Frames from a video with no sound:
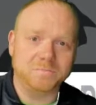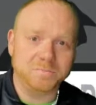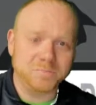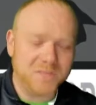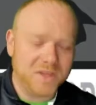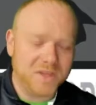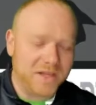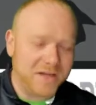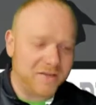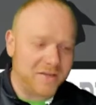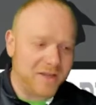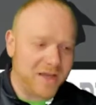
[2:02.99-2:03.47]

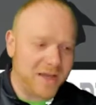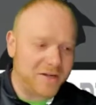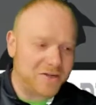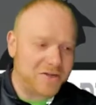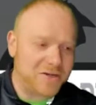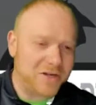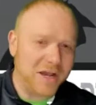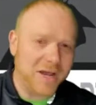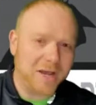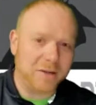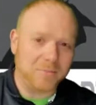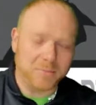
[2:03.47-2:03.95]
in that
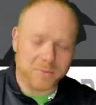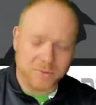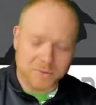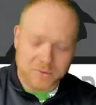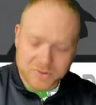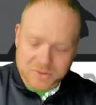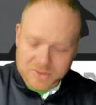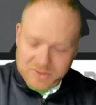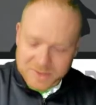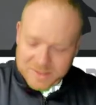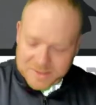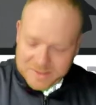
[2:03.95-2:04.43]
chapter
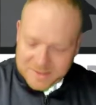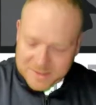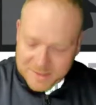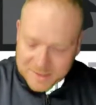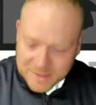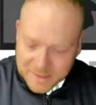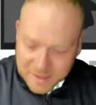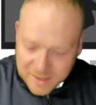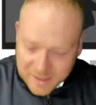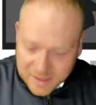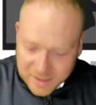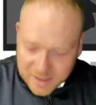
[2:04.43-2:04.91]
says
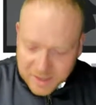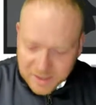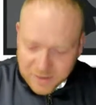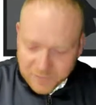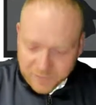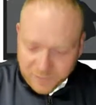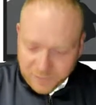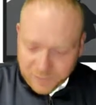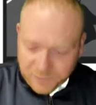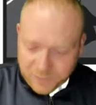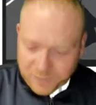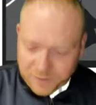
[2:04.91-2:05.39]
that if you